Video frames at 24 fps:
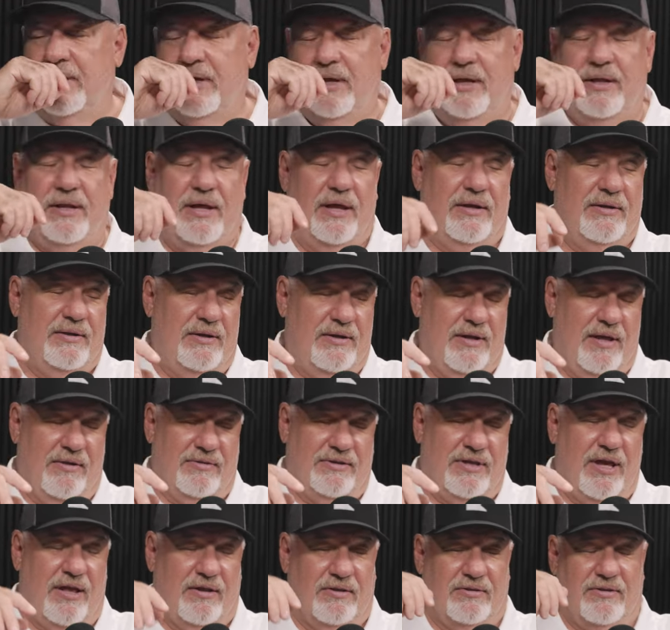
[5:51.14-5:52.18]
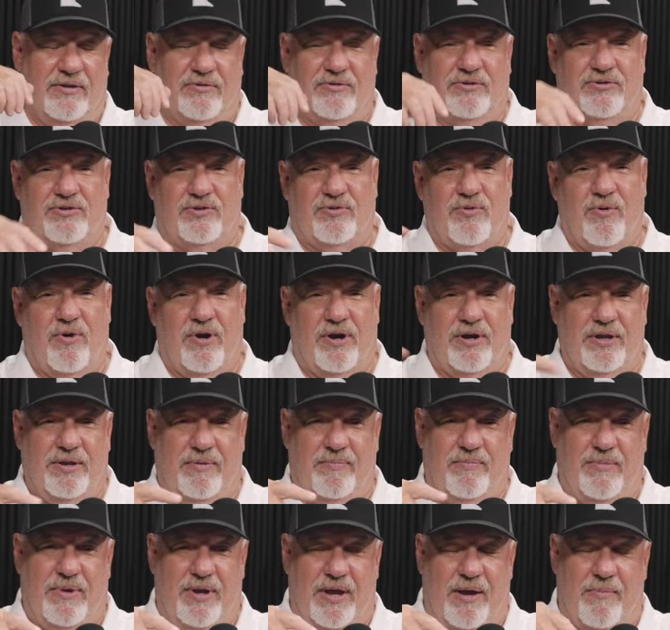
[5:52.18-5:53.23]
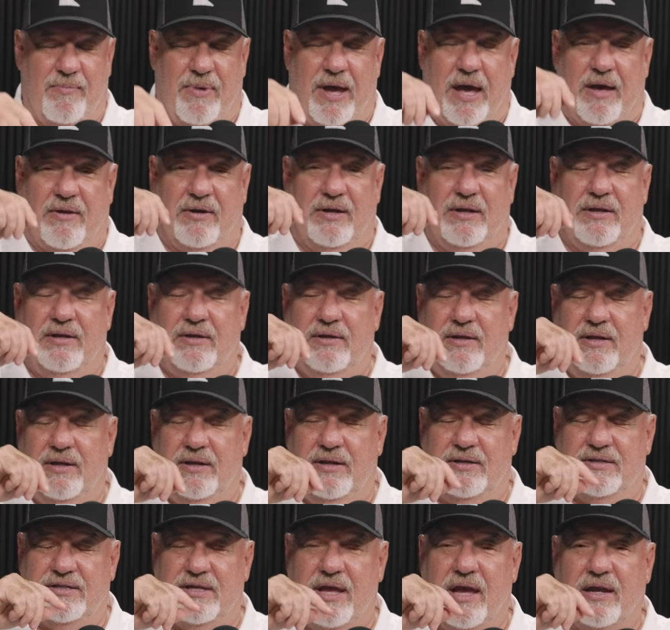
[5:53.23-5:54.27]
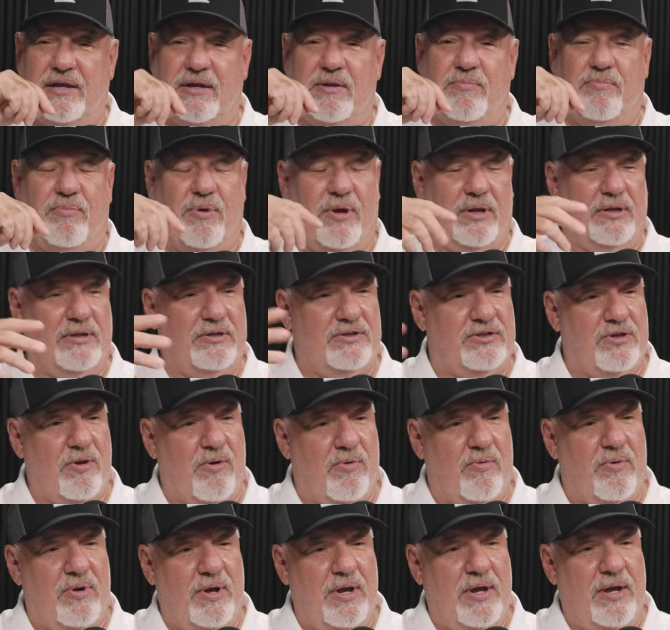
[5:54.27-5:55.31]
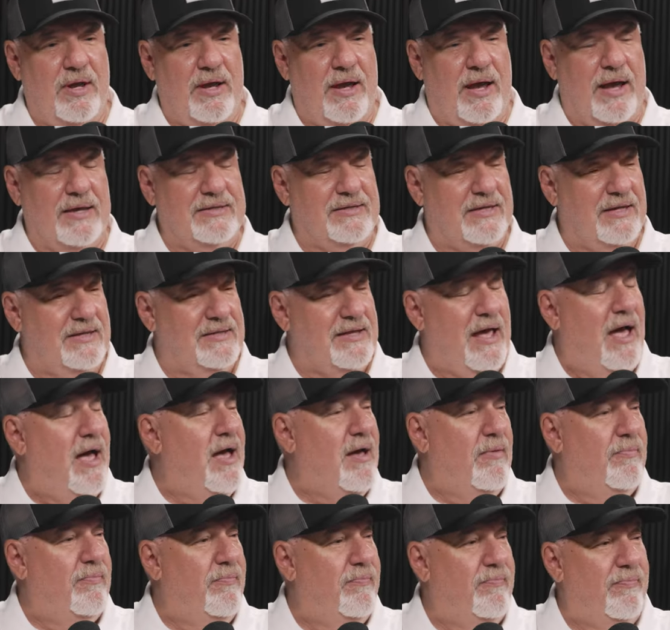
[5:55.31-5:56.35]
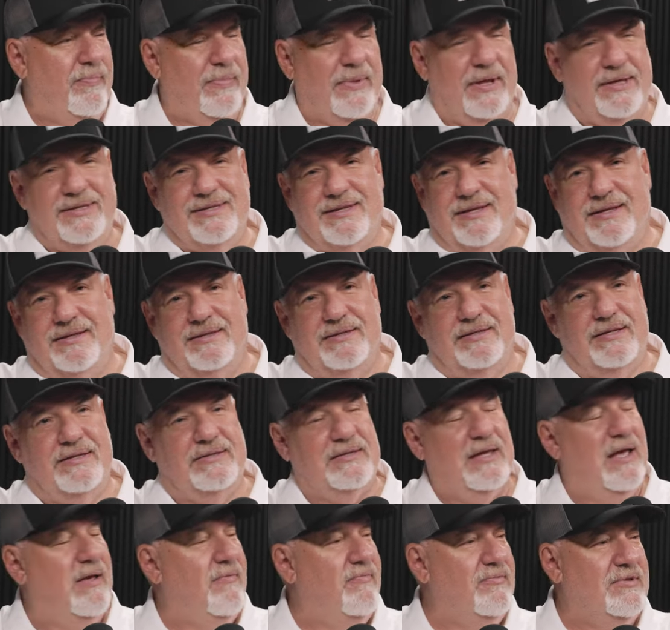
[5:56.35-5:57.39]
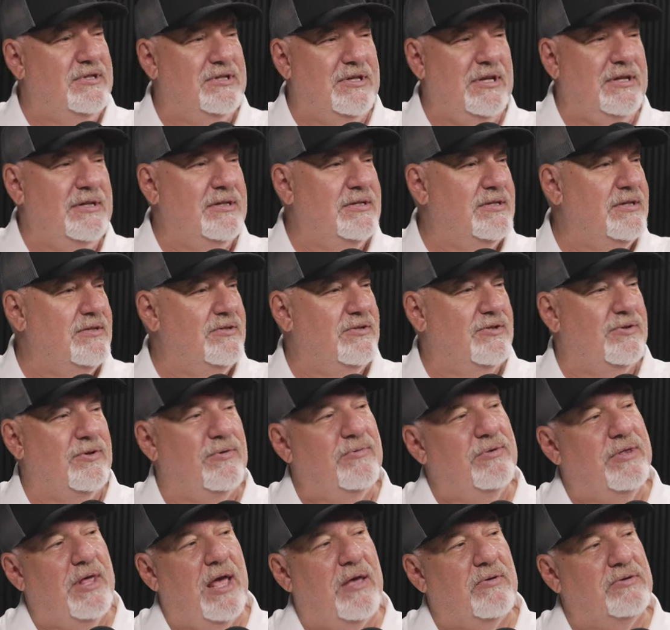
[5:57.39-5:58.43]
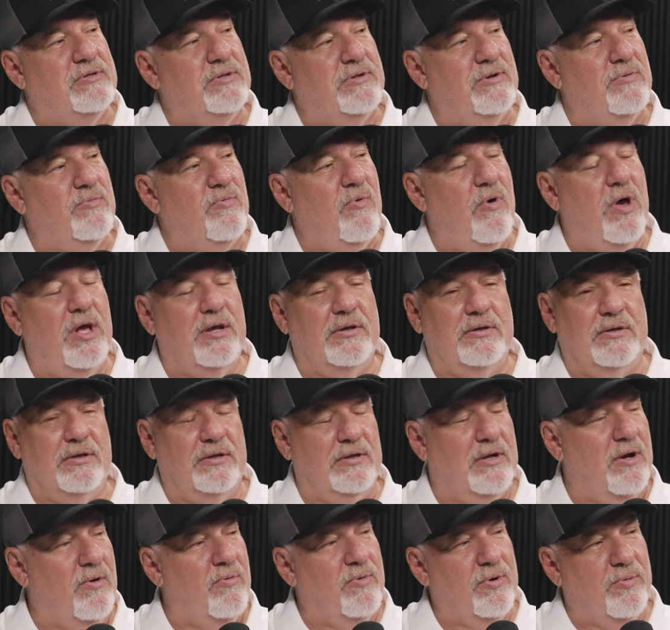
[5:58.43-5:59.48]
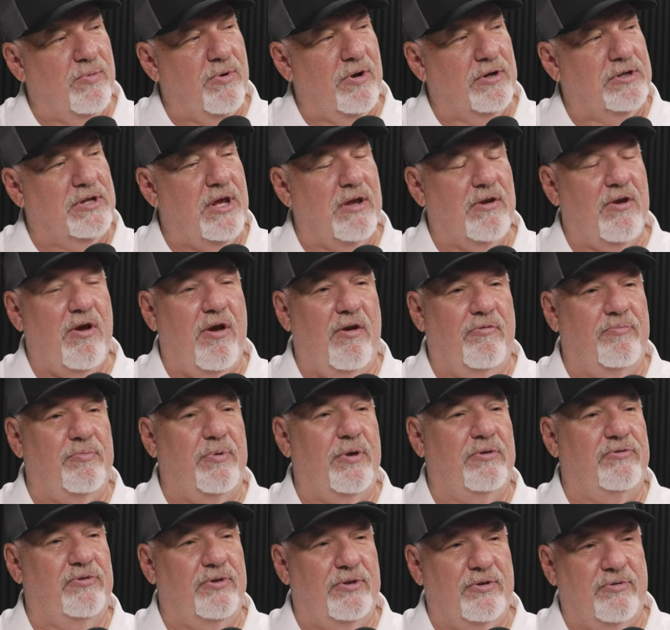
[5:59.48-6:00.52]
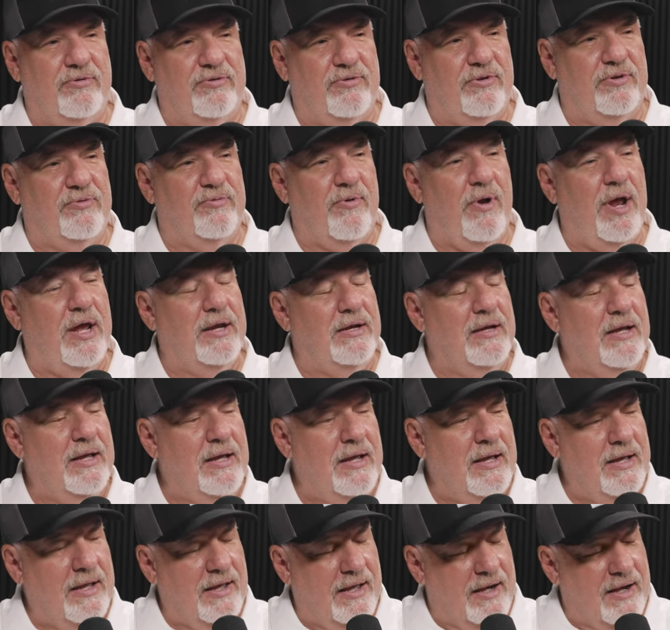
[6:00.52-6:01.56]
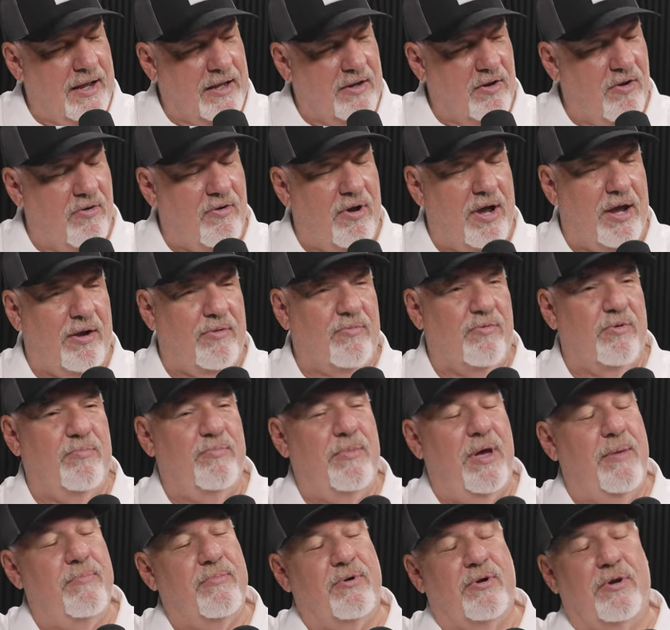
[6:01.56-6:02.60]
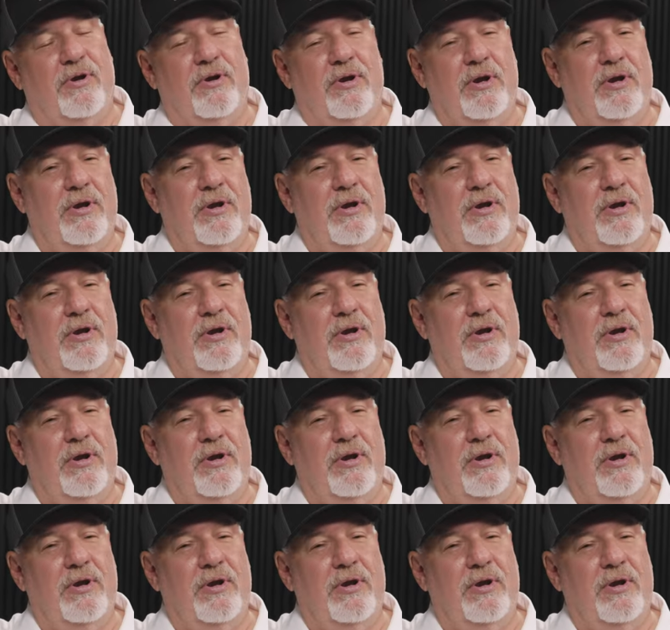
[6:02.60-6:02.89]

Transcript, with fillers: And then I'll tell a little story about it in a second. But so I said, Tom, I said, geez, I haven't seen you since 2001. You know, we worked on golf balls. He goes, that's right. And I go, I remember